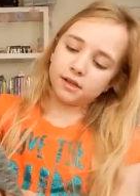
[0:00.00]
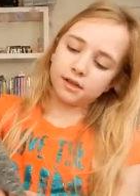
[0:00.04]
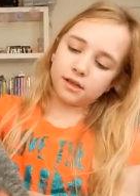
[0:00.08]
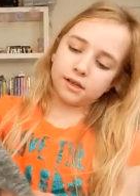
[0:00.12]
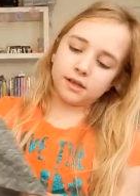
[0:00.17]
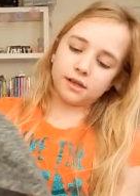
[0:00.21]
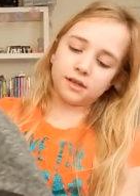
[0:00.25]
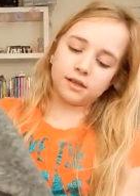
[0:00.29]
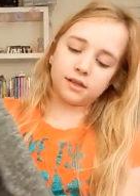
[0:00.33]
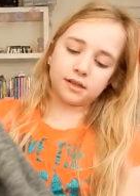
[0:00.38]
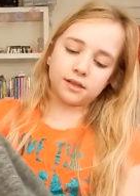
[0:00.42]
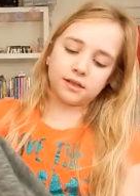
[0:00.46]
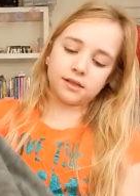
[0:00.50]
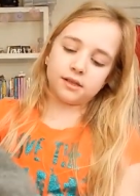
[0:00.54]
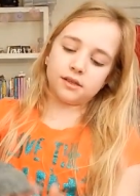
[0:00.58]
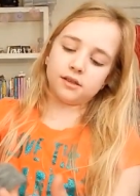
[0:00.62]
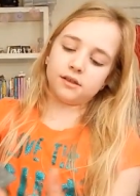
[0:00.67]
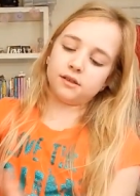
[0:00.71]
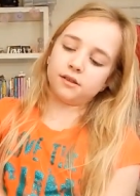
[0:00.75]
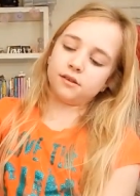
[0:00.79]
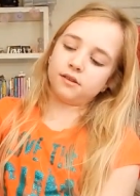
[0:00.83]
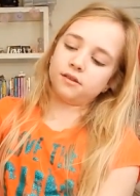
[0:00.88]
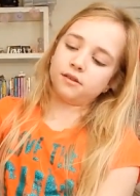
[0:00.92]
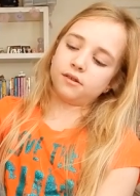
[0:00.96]
it's
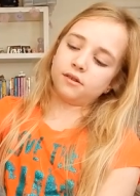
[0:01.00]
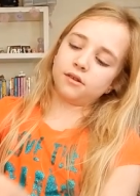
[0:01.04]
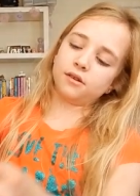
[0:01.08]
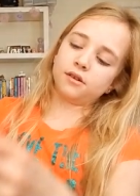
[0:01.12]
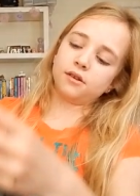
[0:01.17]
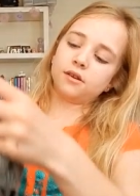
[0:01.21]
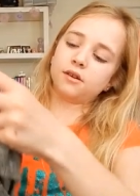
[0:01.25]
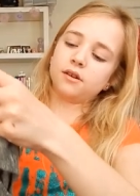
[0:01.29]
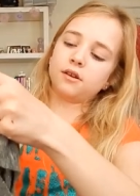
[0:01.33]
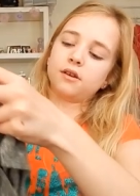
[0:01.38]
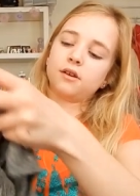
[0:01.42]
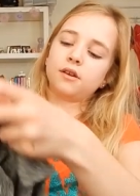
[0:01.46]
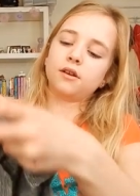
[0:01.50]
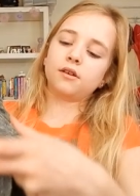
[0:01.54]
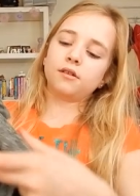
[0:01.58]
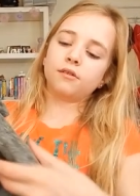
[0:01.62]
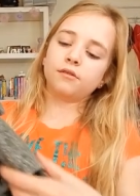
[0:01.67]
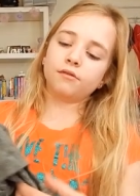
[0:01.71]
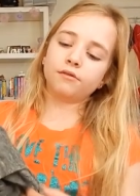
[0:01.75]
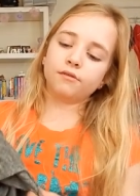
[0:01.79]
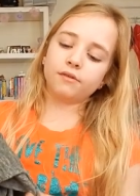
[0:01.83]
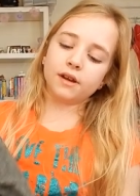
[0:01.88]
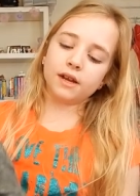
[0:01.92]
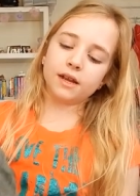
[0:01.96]

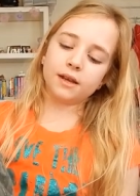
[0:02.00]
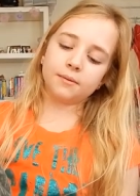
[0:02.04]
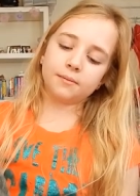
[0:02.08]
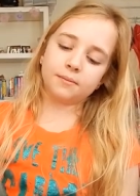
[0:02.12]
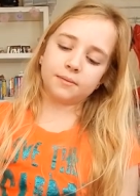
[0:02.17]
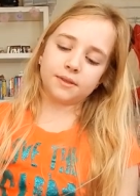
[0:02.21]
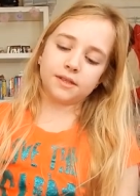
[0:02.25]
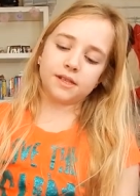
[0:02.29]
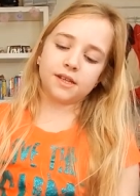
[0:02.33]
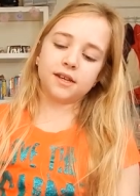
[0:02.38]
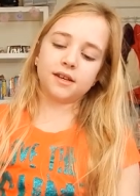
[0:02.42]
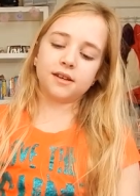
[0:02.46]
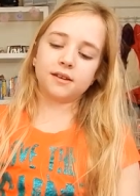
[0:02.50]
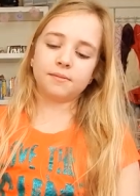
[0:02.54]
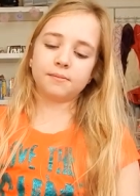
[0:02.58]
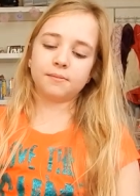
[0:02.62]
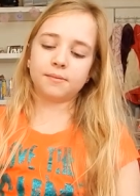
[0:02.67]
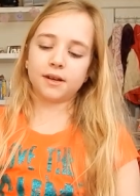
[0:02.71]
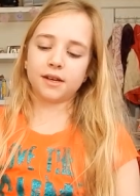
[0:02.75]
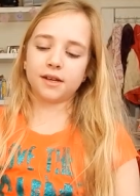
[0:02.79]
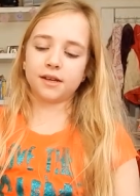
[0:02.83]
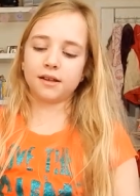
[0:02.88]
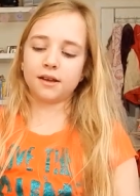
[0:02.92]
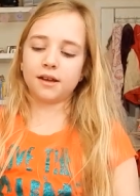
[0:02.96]
ripped
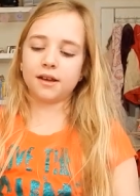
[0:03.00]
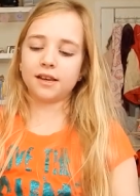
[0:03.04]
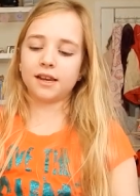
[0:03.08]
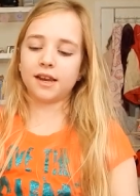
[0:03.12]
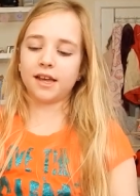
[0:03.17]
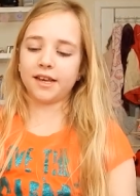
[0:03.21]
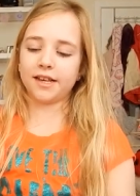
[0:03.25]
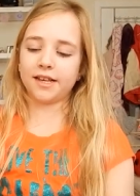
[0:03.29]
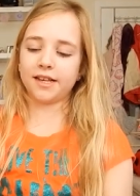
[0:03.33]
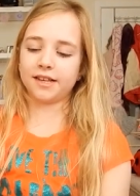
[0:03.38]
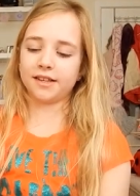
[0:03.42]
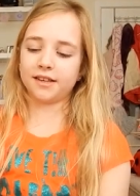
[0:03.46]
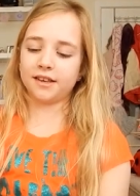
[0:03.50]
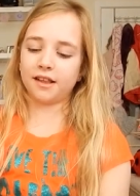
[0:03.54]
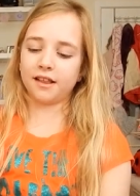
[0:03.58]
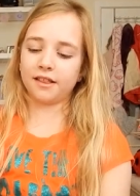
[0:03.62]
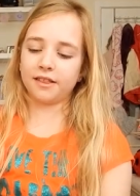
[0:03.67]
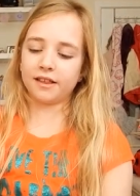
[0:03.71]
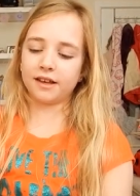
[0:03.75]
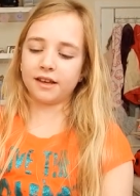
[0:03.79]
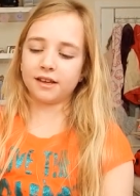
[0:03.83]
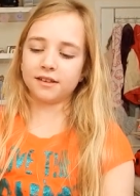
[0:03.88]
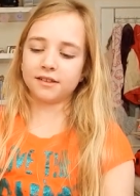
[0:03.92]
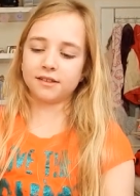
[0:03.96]
but I like it like
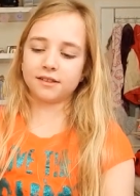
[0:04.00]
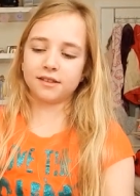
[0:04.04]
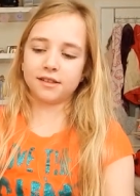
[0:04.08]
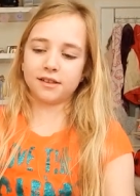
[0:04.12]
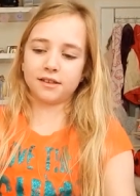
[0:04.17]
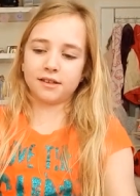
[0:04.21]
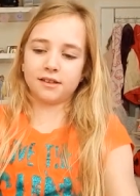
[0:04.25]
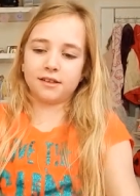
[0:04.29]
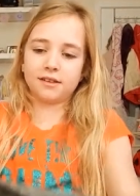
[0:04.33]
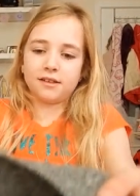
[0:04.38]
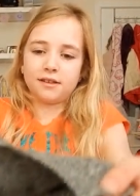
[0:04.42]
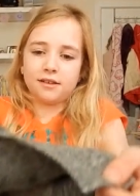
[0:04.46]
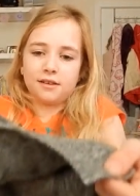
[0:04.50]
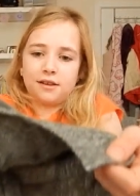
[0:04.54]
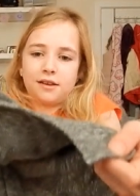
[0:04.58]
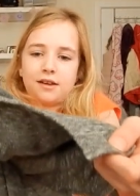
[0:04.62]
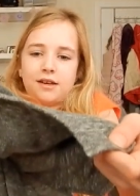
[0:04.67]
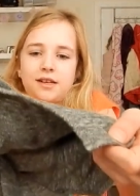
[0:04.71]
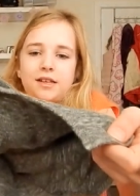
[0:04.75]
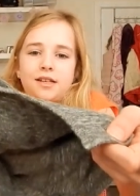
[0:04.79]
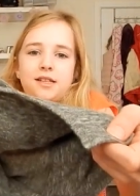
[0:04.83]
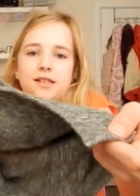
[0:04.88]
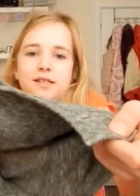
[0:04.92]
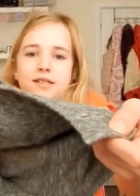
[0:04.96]
that. It's like
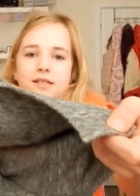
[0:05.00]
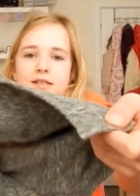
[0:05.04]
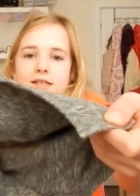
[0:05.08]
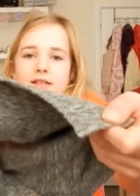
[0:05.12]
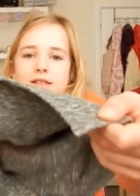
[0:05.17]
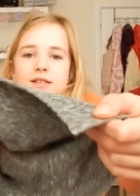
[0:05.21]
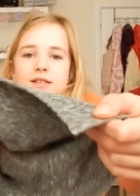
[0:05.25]
nice.